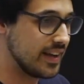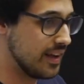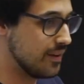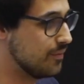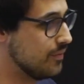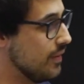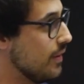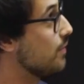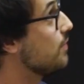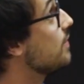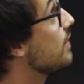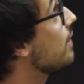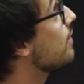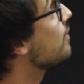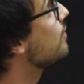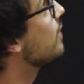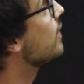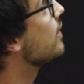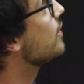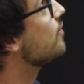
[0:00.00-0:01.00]
It was
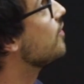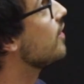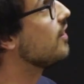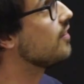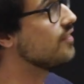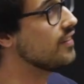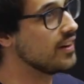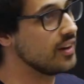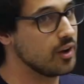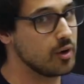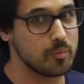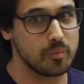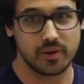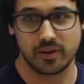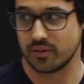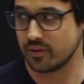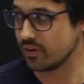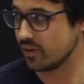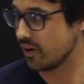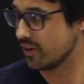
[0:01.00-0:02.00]
another very fun video,
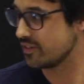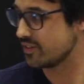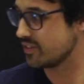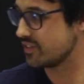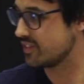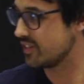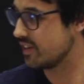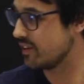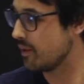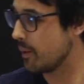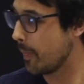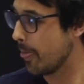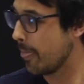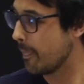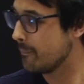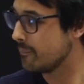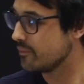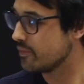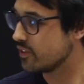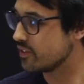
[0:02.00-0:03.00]
but you can also see
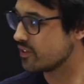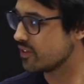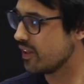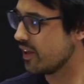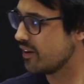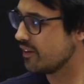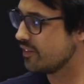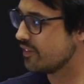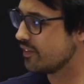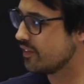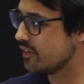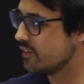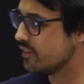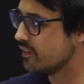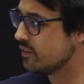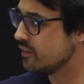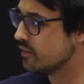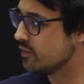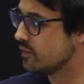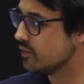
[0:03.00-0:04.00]
there's a lot of
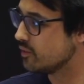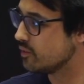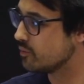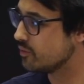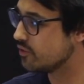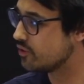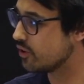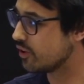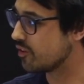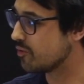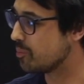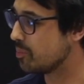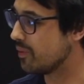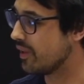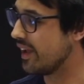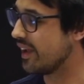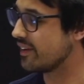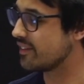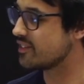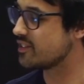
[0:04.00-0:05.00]
sort of
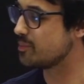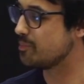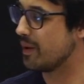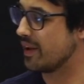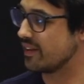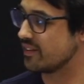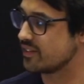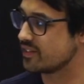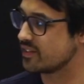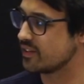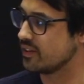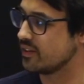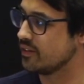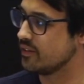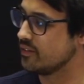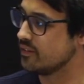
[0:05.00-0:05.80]
blank space